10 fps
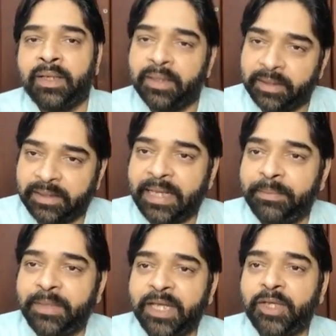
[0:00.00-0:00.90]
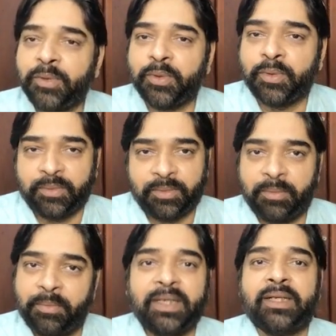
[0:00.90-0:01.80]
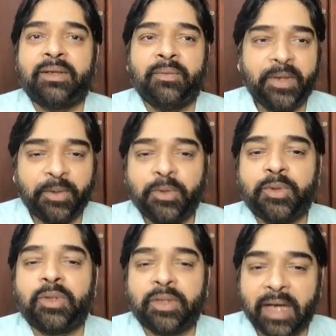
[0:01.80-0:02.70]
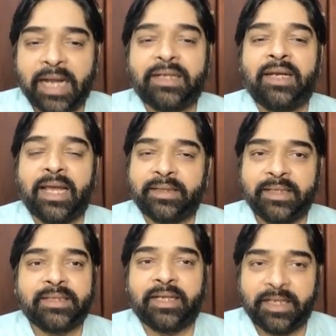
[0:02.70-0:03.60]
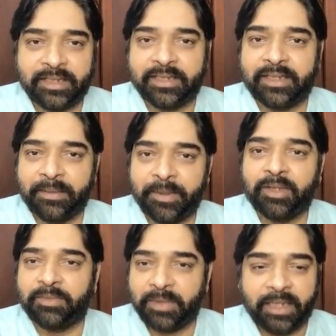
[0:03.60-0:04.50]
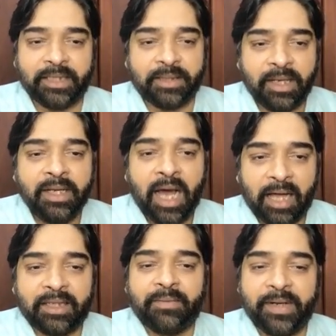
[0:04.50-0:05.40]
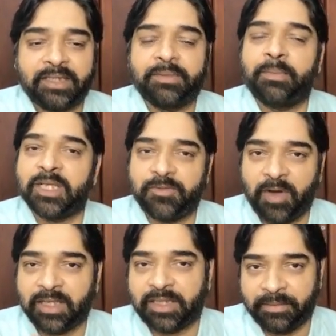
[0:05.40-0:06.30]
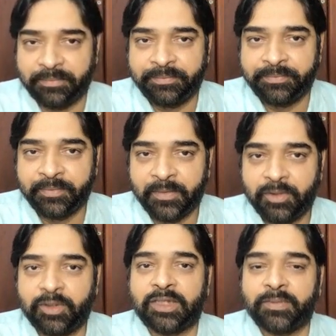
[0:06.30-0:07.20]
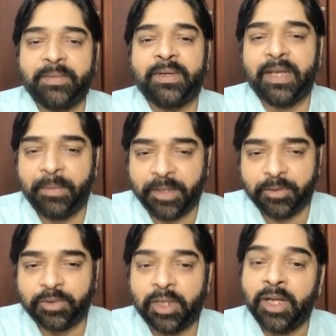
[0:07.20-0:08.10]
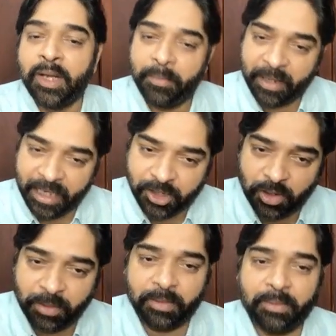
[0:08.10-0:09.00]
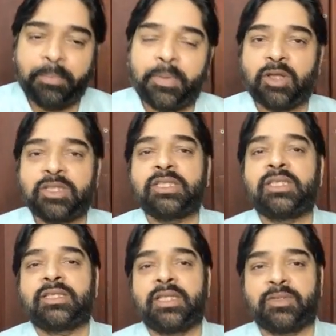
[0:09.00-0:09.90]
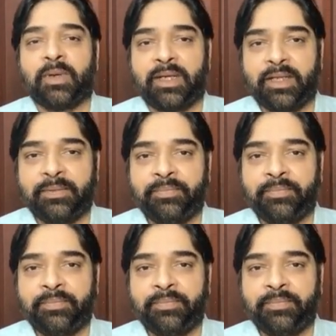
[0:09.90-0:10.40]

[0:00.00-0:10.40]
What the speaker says: The same thing you do, but we don't write like this unnecessary, because that is the other way, it's much faster. So that's why we never use it. But actual process is this only.